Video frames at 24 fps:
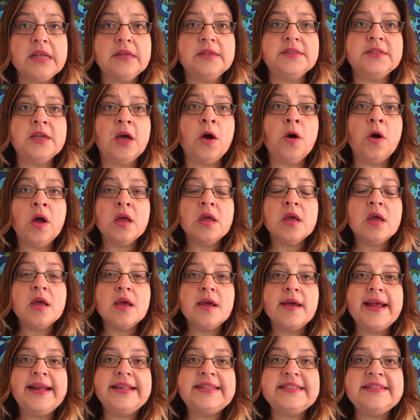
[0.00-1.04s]
So
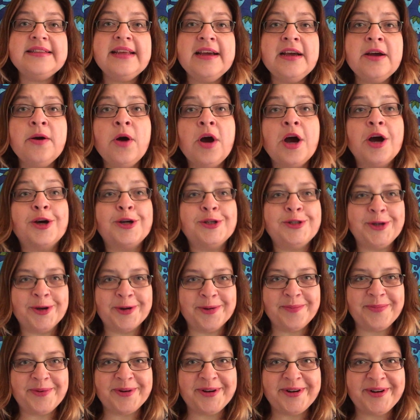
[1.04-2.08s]
it's now
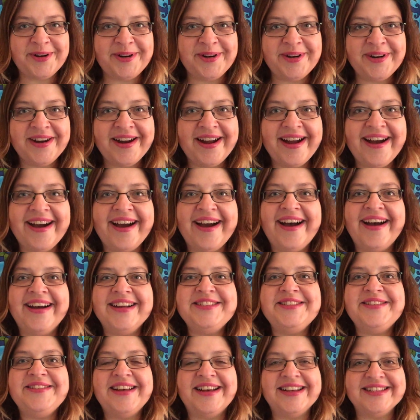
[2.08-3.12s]
October
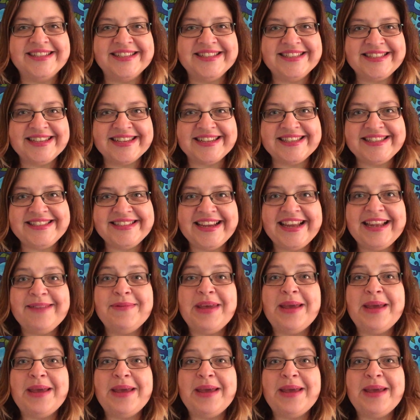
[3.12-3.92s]
2016.